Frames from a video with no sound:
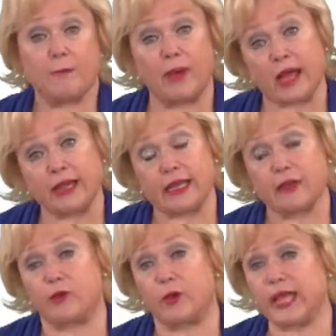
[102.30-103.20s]
But
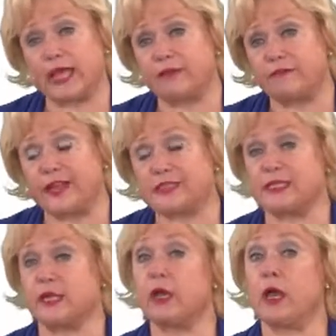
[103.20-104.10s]
if we had
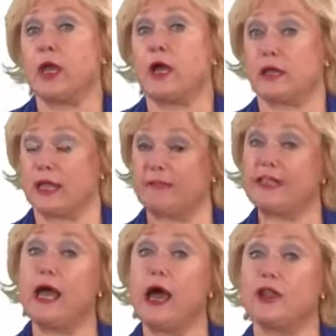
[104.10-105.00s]
invested
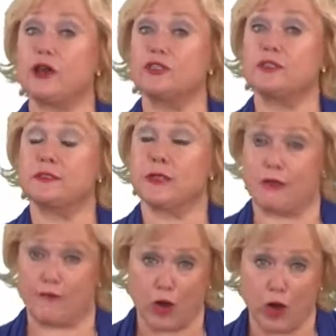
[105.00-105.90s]
$11
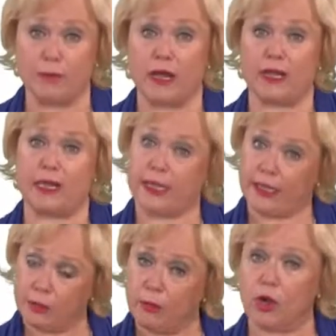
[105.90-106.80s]
of our money
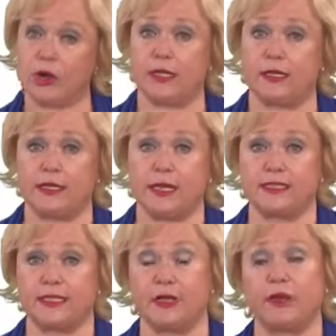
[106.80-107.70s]
in the market in
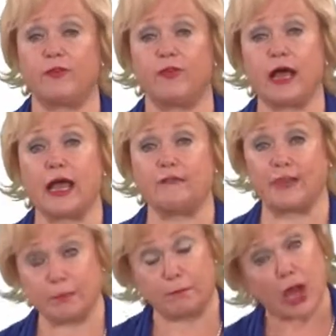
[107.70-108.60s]
1905
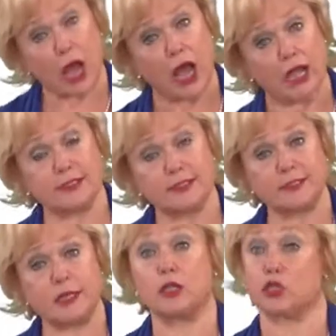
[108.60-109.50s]
in bonds,
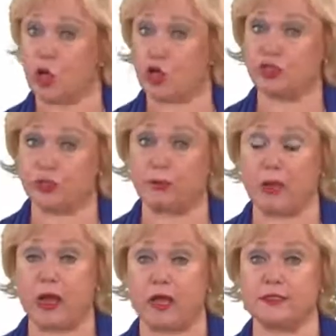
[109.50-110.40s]
long-term
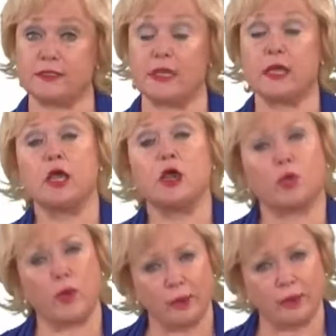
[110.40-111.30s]
bonds,
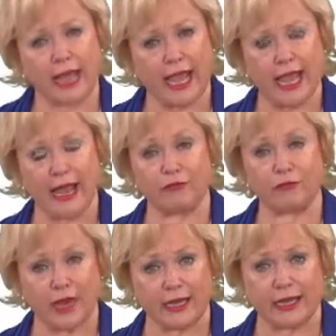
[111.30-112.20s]
we would have
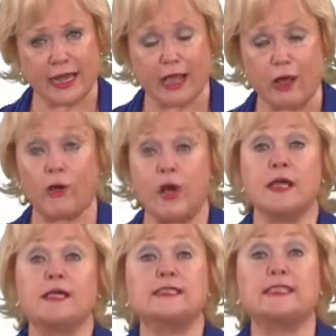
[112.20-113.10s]
right now
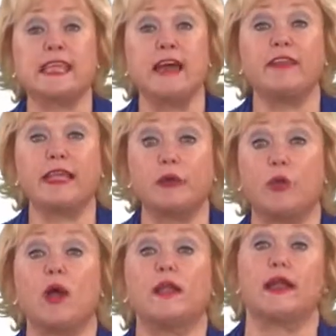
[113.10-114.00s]

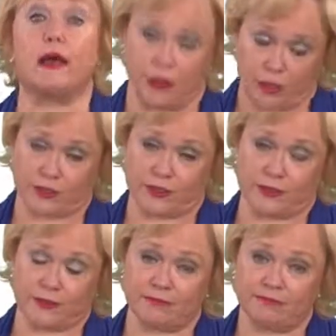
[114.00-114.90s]
$71.